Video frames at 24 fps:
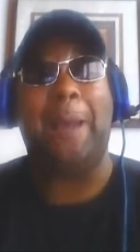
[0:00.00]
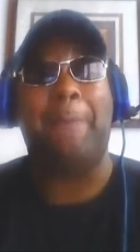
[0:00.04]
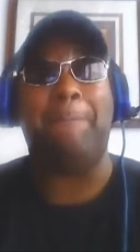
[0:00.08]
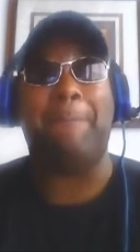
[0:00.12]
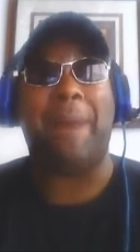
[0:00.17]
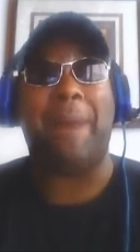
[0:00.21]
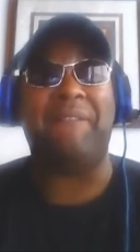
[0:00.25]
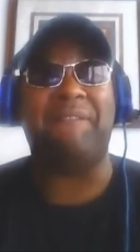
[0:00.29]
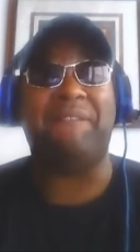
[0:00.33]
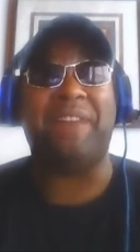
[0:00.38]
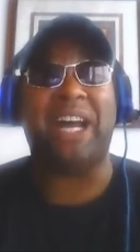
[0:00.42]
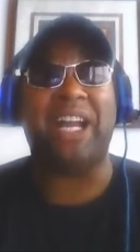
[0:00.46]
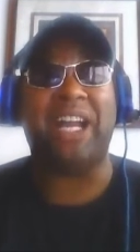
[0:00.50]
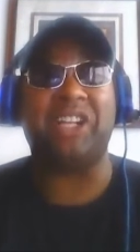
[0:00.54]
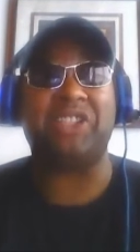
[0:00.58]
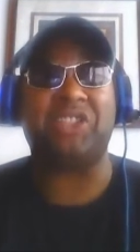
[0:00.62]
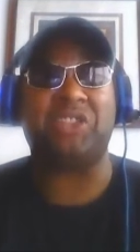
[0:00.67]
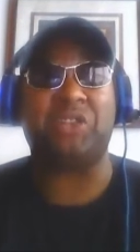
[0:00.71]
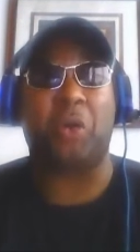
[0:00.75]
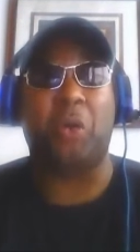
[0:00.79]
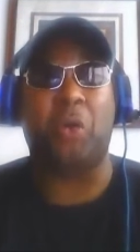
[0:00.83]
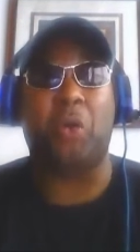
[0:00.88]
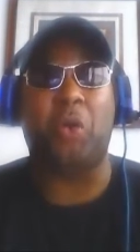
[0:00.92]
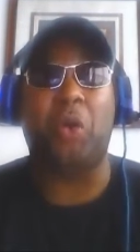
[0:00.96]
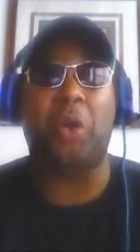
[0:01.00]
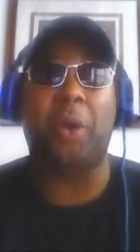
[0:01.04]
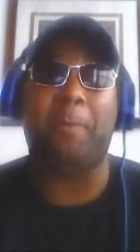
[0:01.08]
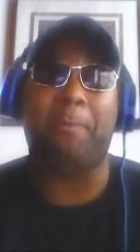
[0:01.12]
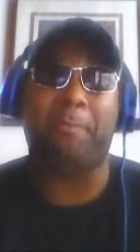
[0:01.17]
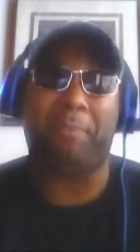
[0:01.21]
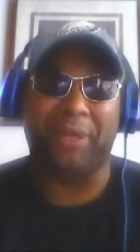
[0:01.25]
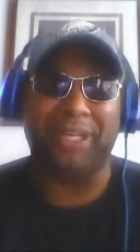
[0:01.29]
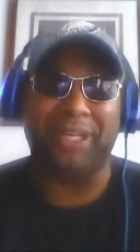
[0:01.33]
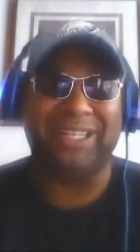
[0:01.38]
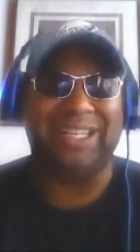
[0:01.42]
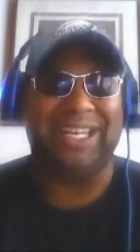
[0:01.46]
My final
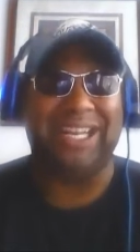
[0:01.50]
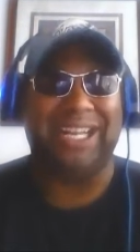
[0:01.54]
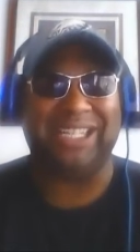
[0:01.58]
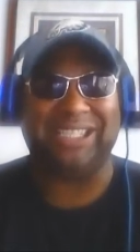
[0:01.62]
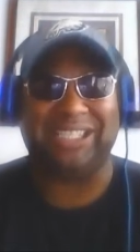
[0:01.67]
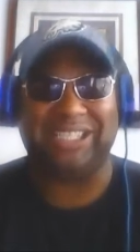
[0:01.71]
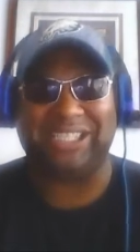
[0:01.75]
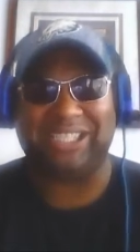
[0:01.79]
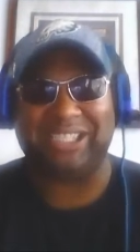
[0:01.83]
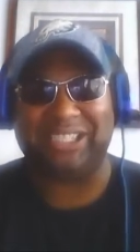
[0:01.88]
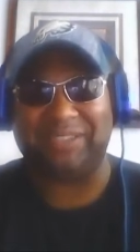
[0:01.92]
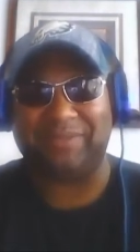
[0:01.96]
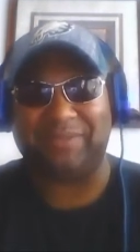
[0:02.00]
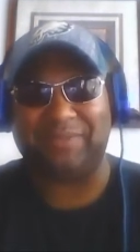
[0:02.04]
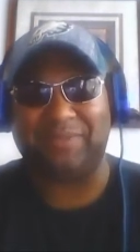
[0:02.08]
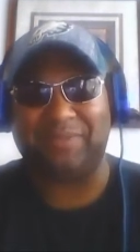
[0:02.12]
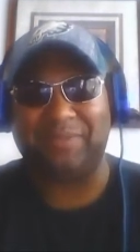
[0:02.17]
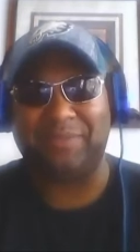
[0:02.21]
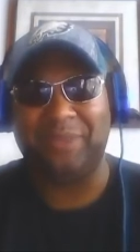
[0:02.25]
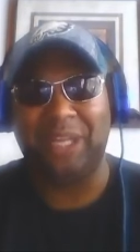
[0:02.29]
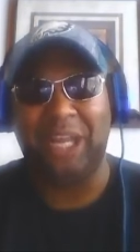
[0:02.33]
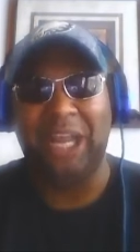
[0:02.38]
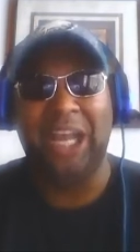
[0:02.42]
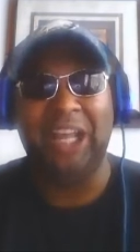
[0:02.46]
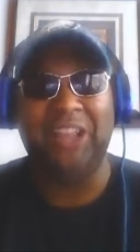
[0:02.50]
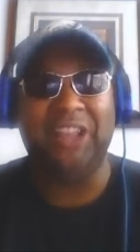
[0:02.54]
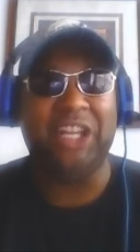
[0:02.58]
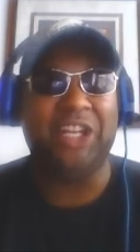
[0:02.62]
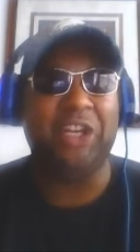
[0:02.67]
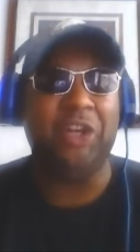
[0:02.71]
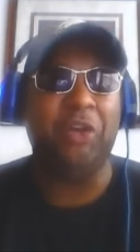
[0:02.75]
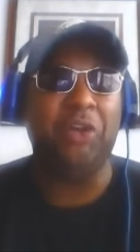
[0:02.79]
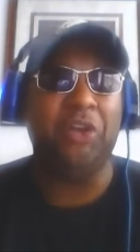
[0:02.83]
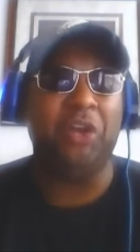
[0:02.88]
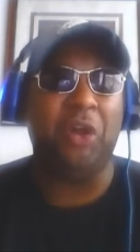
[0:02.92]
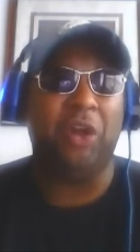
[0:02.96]
score prediction:
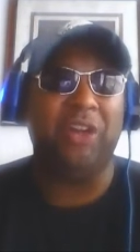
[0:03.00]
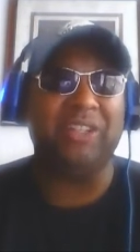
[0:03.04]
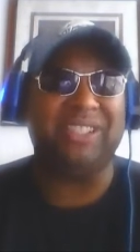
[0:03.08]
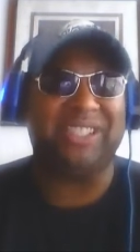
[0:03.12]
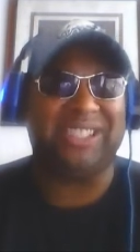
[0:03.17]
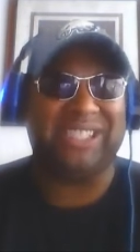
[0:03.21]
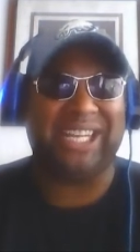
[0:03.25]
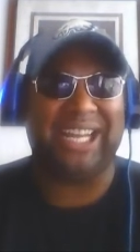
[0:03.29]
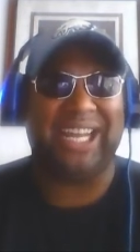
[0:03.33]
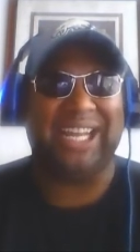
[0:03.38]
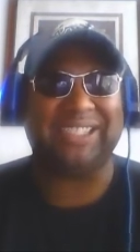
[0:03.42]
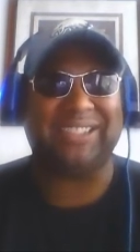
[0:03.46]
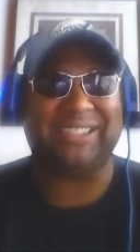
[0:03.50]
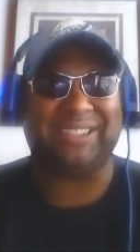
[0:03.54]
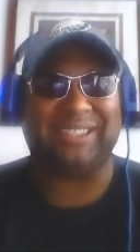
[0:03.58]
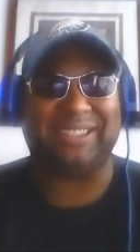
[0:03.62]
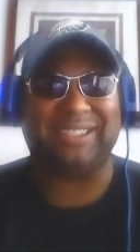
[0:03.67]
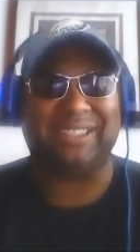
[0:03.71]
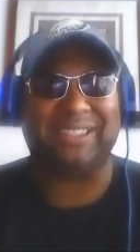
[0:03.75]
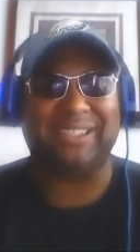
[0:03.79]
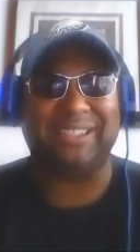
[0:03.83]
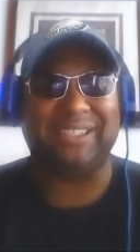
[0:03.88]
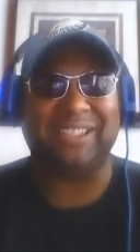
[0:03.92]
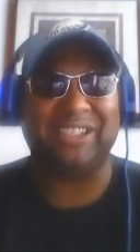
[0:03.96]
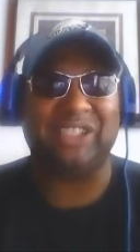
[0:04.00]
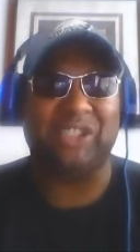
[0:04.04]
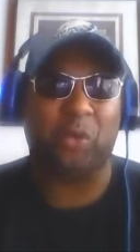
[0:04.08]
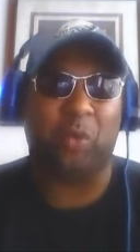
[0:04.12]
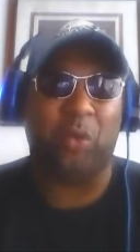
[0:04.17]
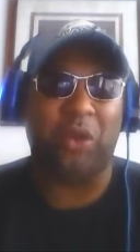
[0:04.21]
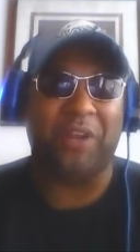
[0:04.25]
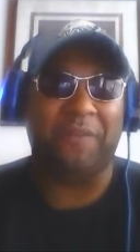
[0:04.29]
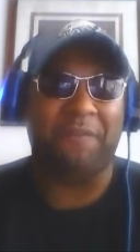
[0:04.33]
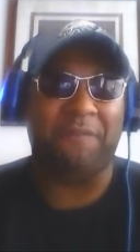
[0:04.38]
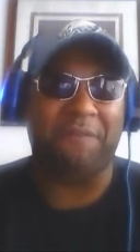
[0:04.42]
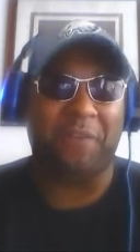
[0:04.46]
the New York Jets
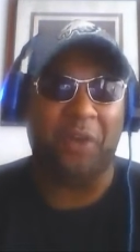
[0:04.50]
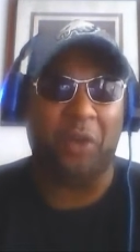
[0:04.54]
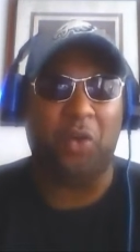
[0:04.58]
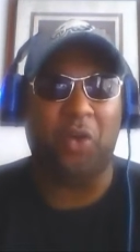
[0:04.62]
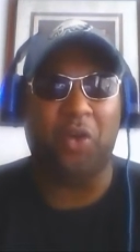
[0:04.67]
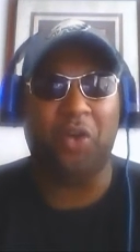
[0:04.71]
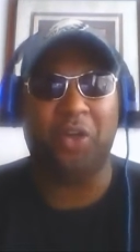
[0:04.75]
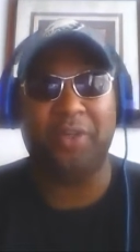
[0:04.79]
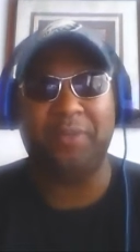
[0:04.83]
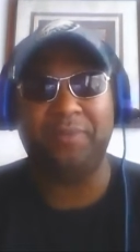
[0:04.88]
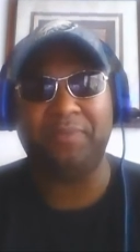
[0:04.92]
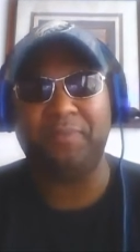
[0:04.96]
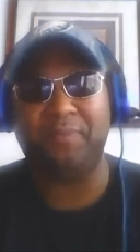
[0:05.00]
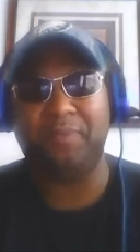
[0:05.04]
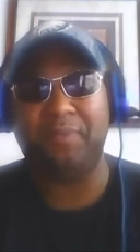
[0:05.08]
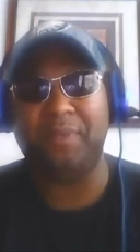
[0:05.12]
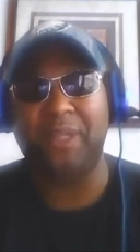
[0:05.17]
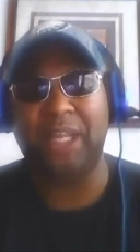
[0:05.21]
24,